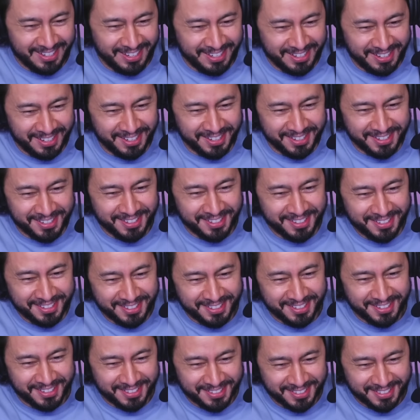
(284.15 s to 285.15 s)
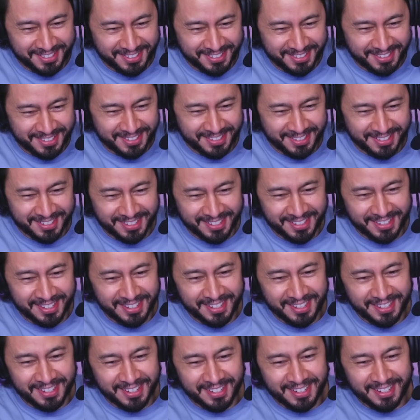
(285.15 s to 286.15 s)

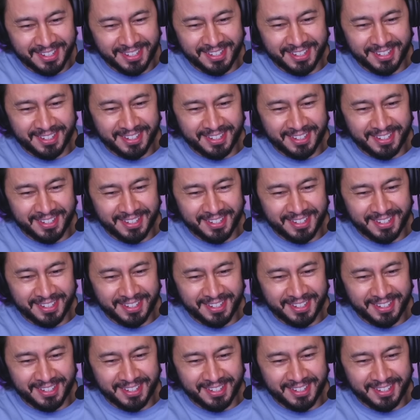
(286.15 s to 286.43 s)
(not speaking)